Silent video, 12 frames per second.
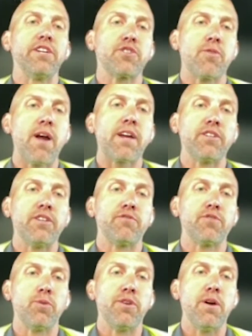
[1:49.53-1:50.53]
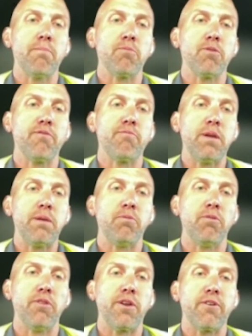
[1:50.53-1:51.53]
attractive to a number of
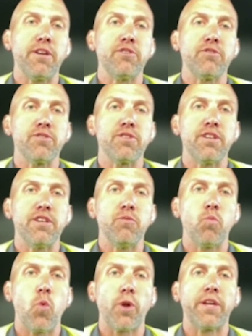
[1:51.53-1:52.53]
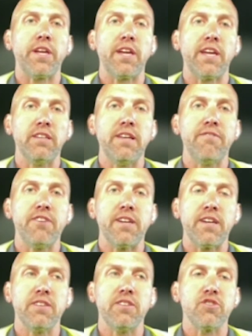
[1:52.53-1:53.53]
people that are interested in working and
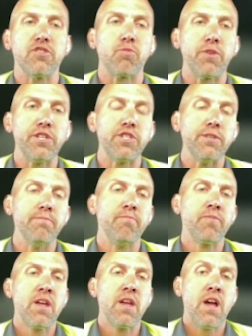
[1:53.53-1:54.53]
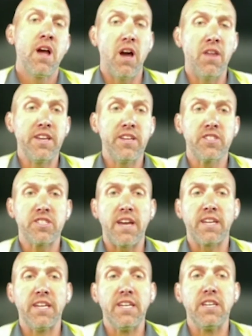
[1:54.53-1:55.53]
living in this region. I think
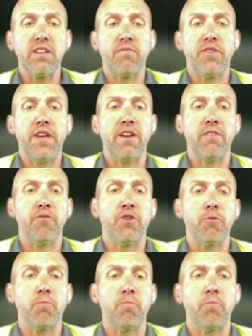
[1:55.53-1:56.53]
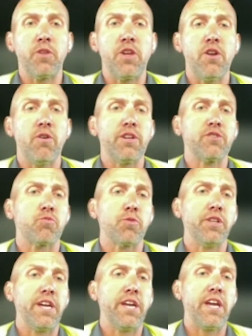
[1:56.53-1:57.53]
Second, that the you know is
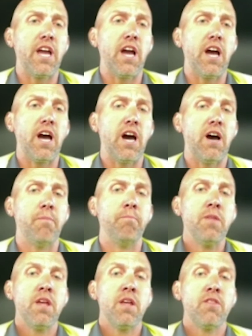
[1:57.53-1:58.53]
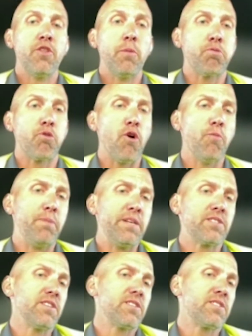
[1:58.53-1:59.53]
really um, the pro
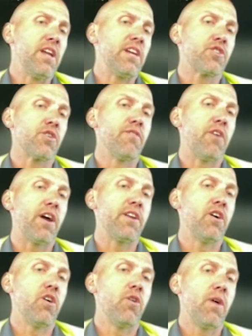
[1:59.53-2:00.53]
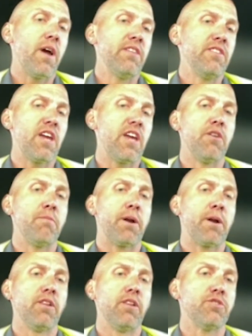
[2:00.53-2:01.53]
business nature of Idaho and the
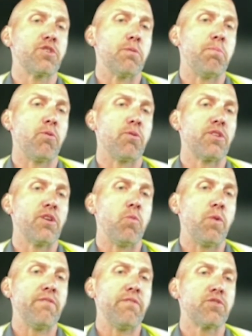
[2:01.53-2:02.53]
unparalleled support that we've